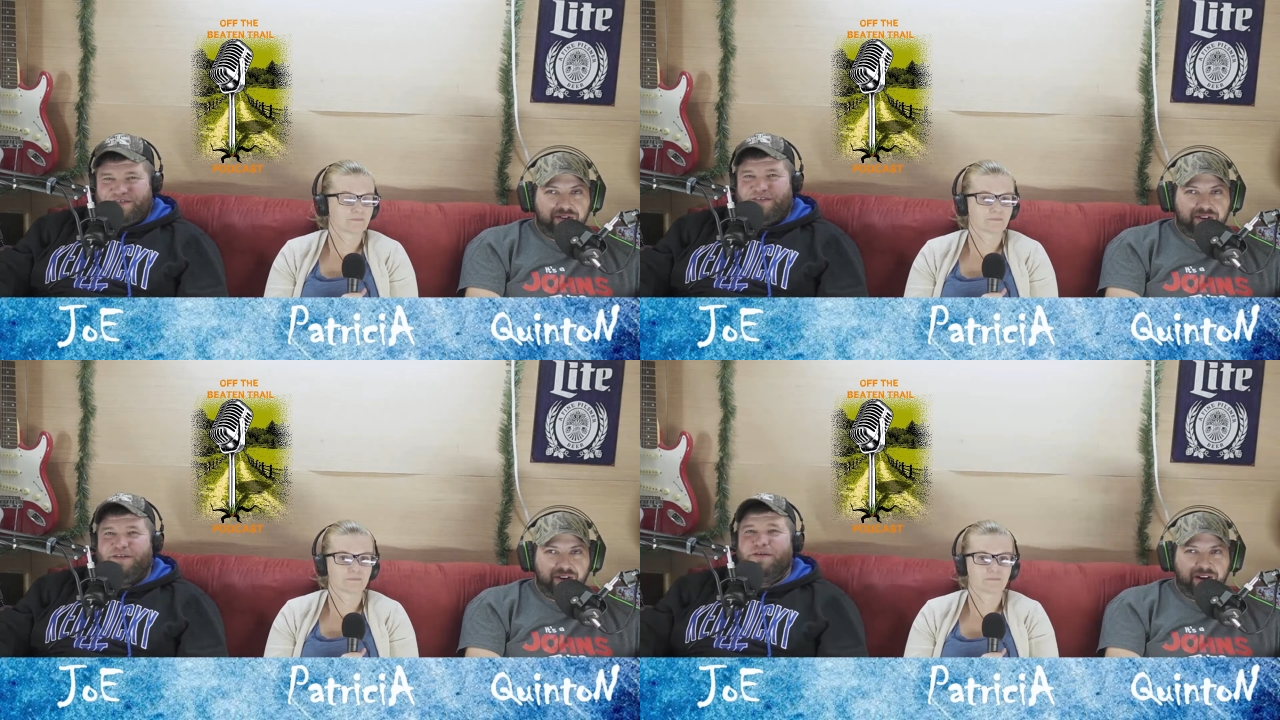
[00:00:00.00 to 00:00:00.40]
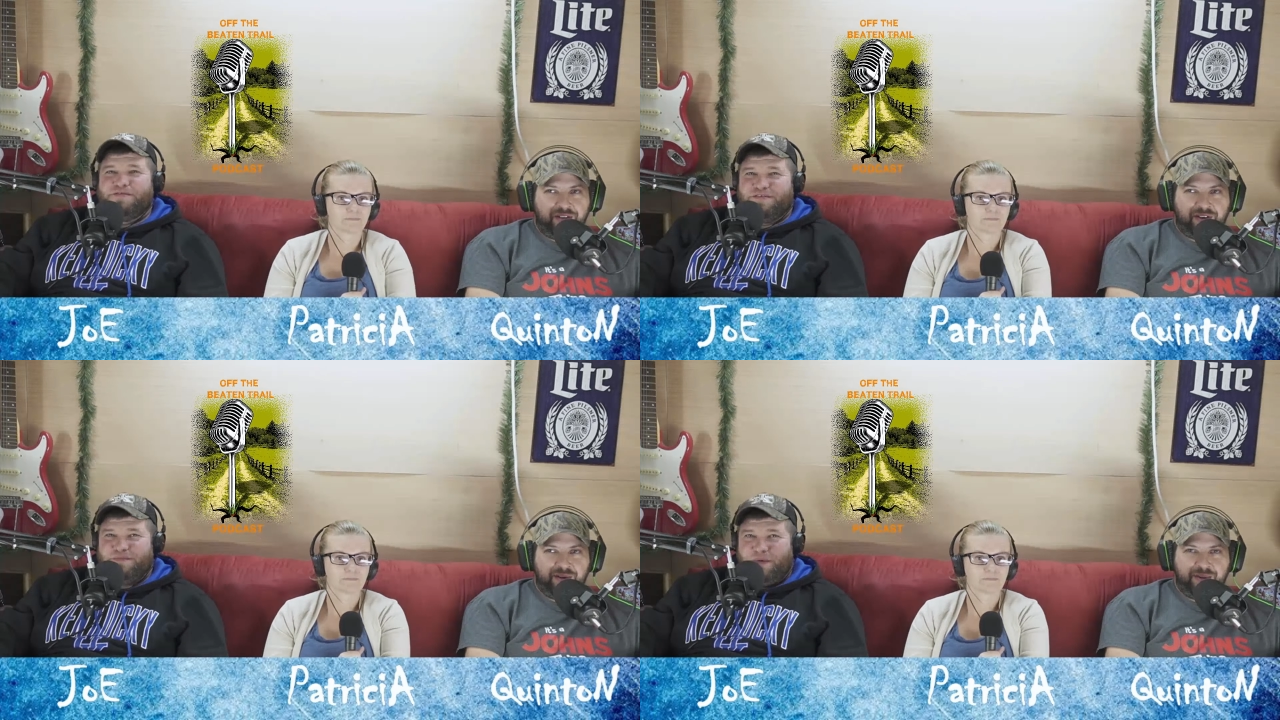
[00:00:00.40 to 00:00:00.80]
Speaker 1: Dude, I've heard
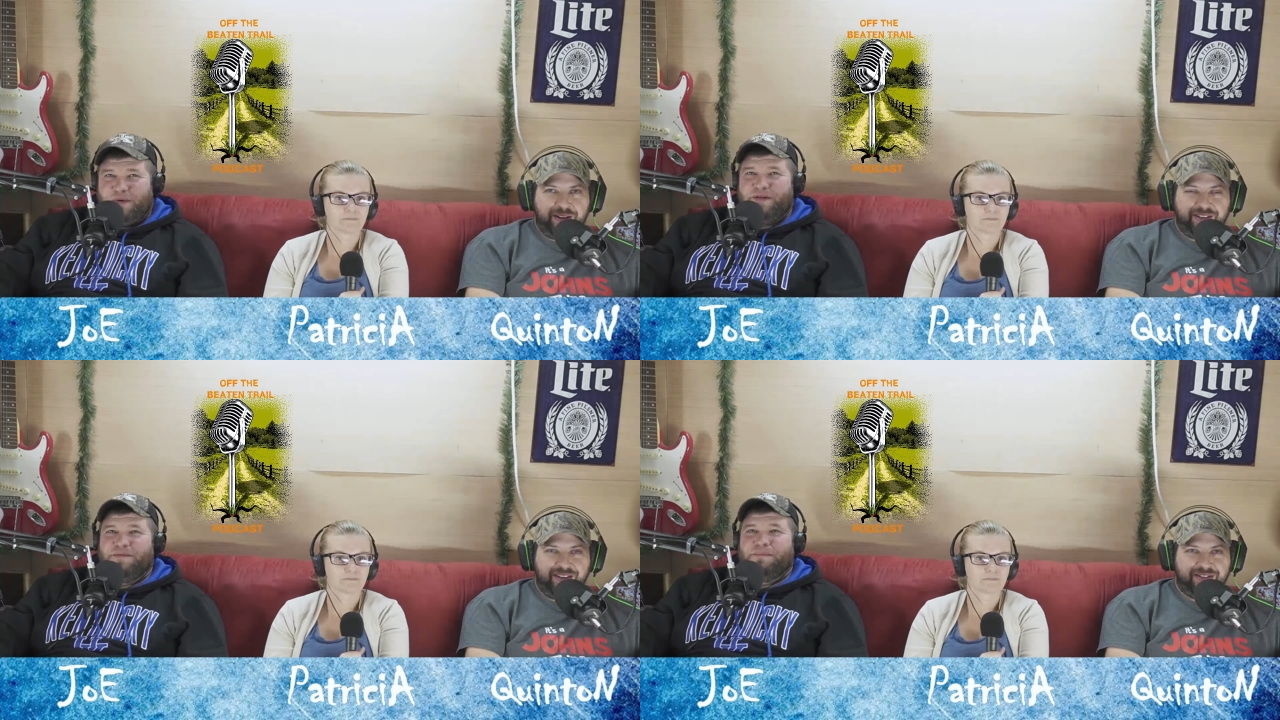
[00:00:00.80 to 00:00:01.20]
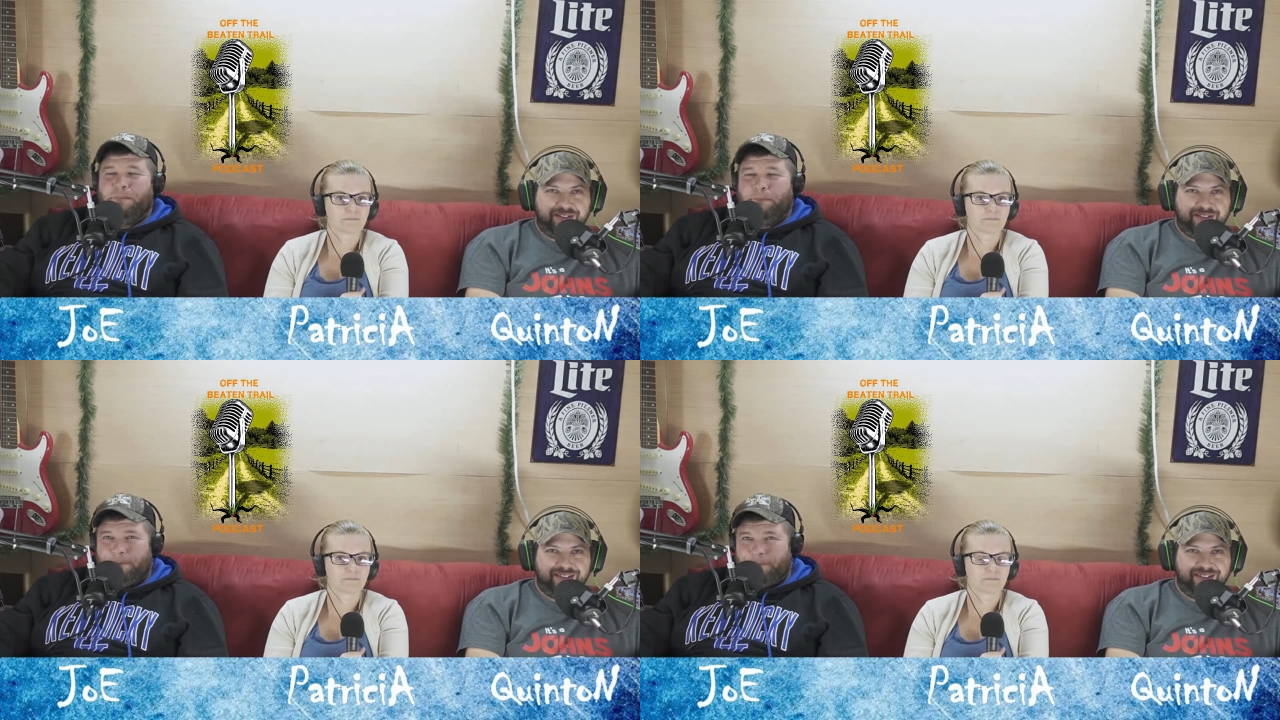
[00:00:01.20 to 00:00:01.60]
about this.
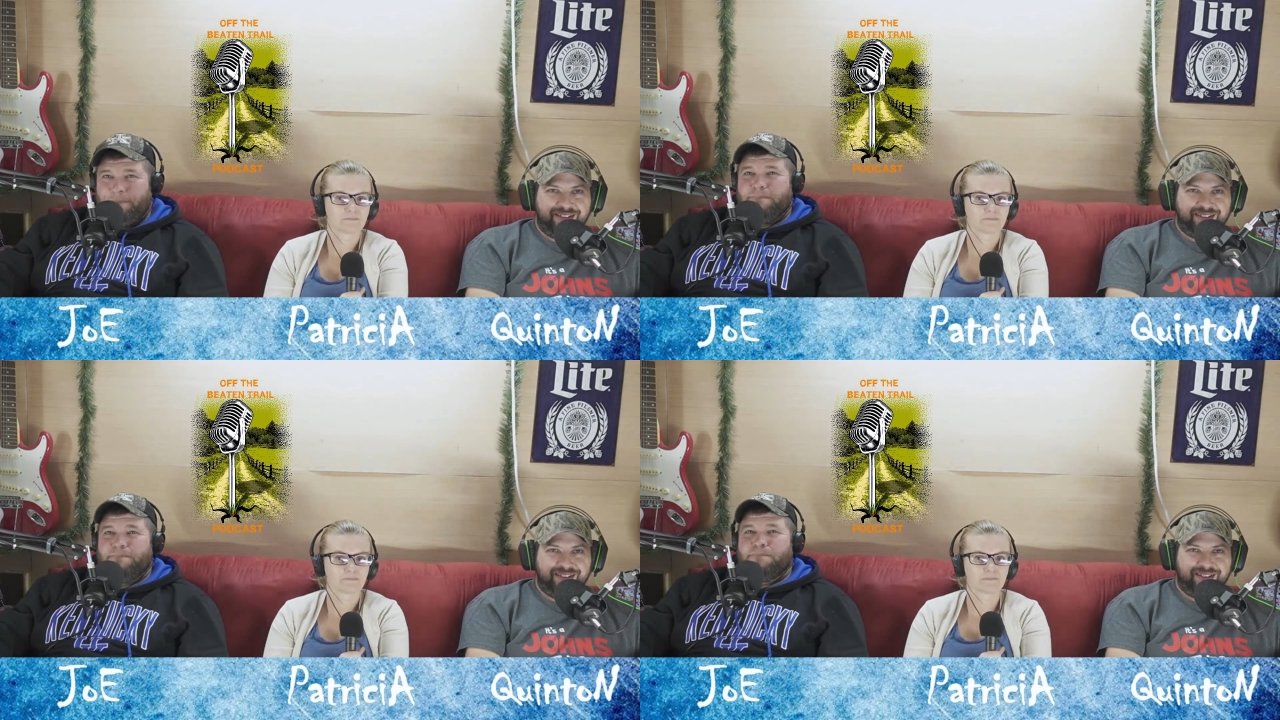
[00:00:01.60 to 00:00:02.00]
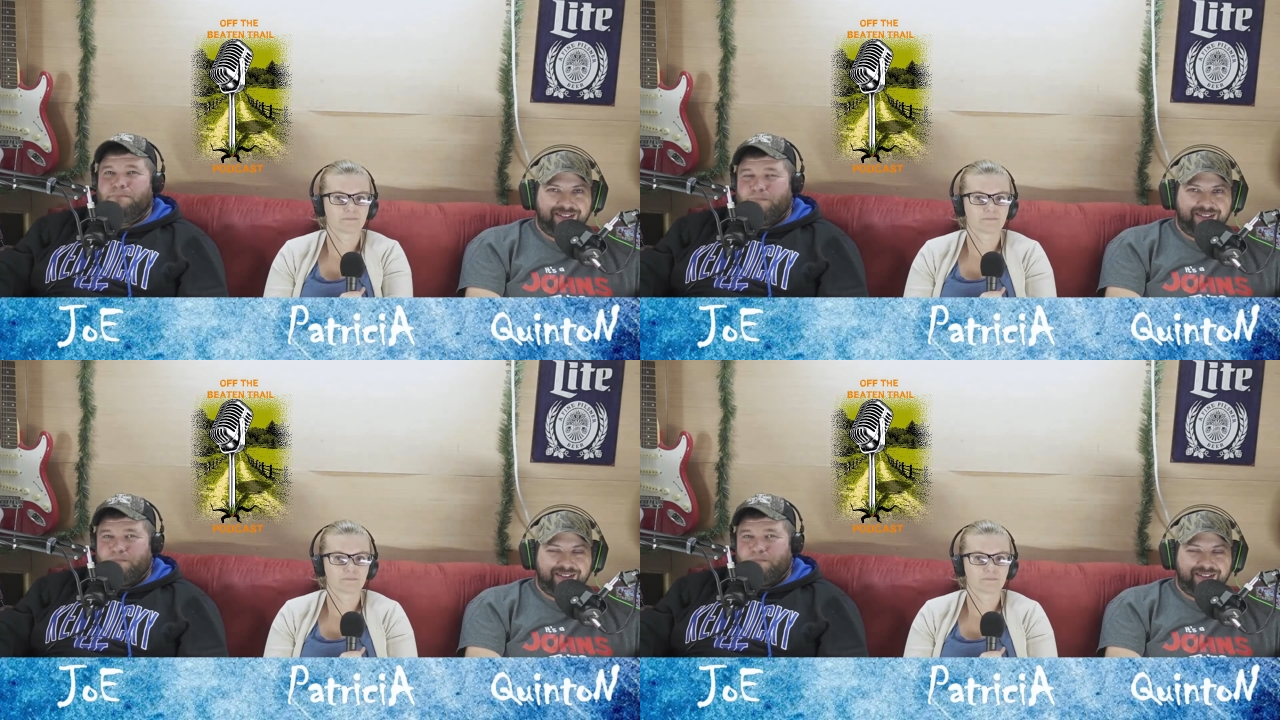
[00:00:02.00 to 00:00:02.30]
which right.